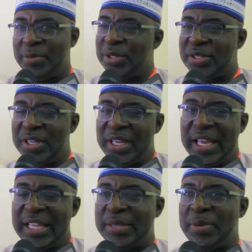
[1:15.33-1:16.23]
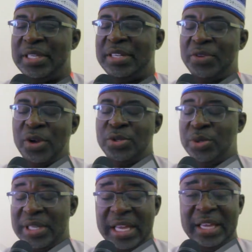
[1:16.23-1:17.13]
but it's a bit difficult
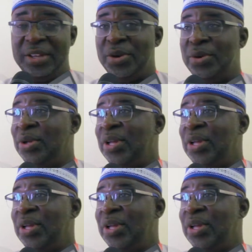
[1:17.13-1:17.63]
today, you know.